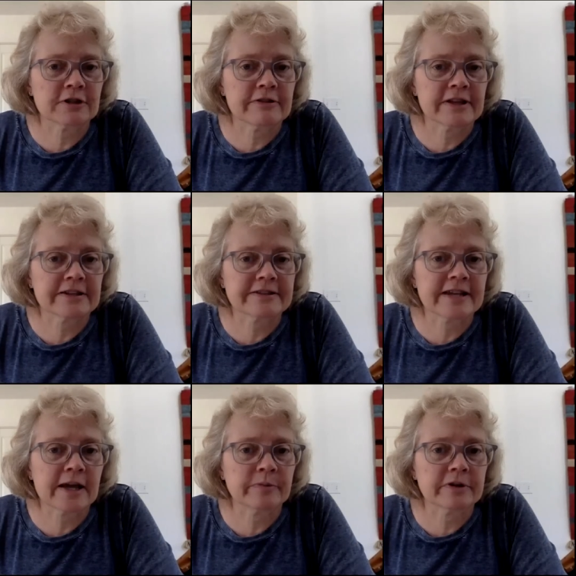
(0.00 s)
than a
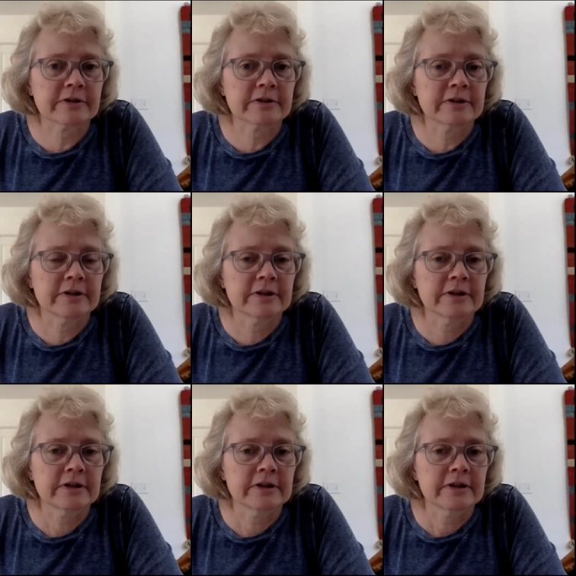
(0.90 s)
snapper? Yeah,
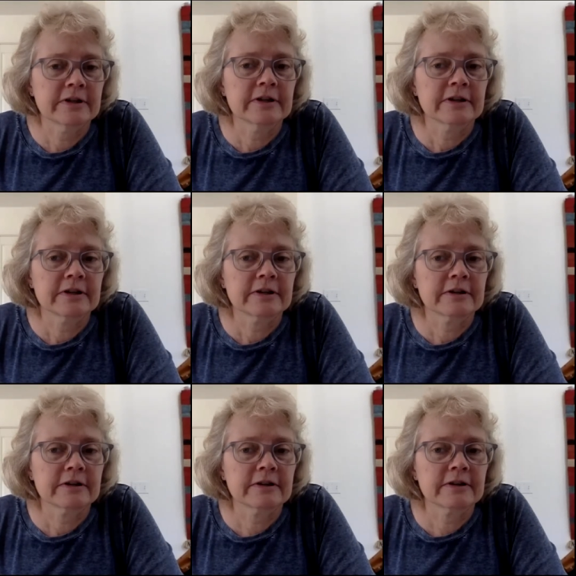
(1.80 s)
that's right.
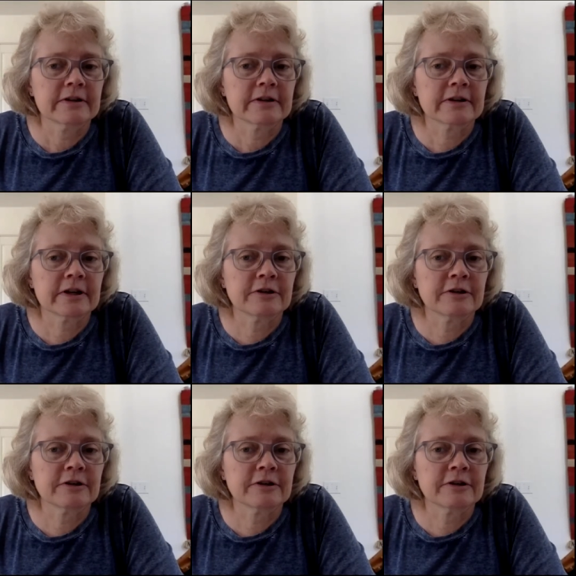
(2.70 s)
Yeah, can those you, are